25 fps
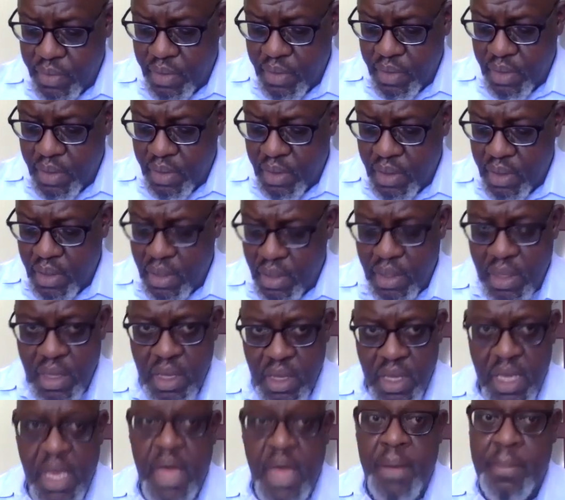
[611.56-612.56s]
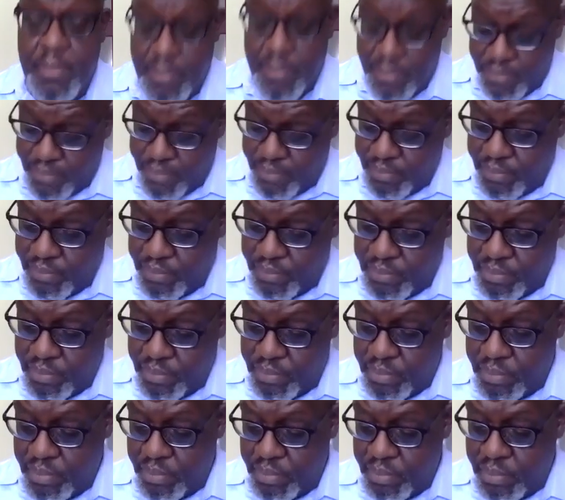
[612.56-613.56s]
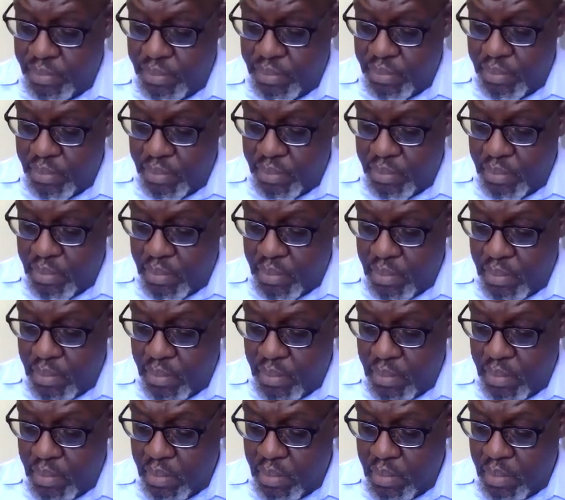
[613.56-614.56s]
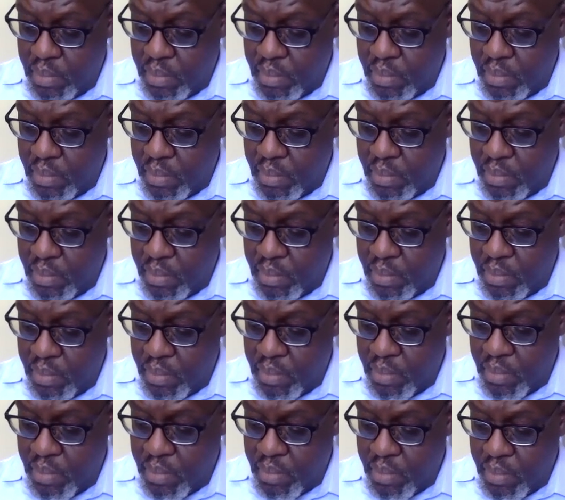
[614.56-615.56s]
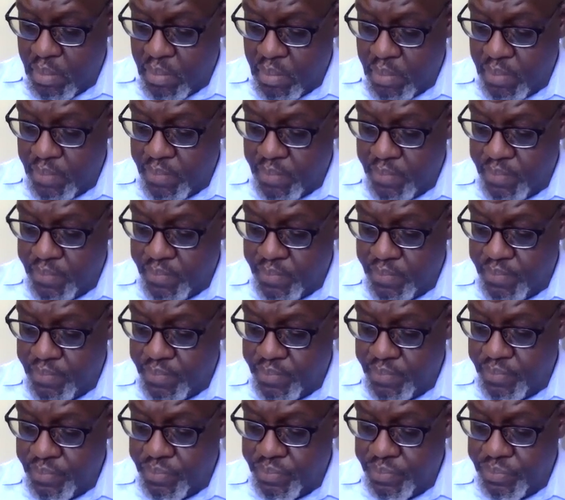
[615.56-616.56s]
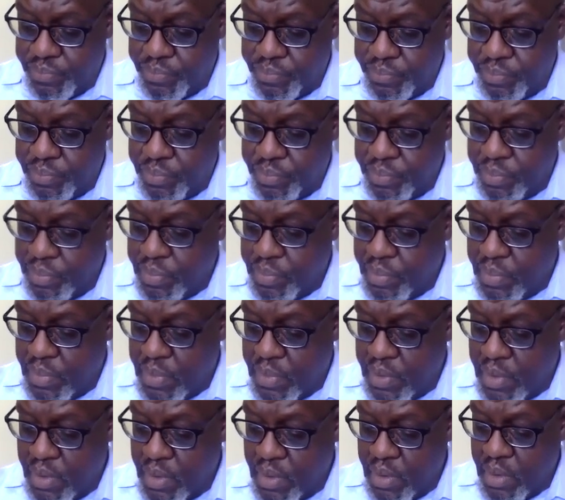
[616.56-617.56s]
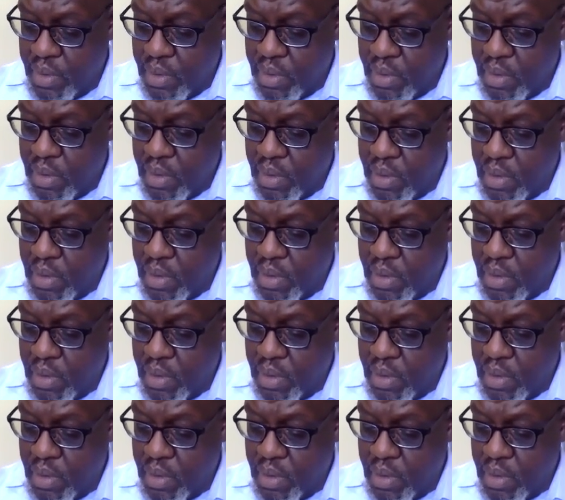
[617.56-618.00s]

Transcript: No words are spoken by the person on screen.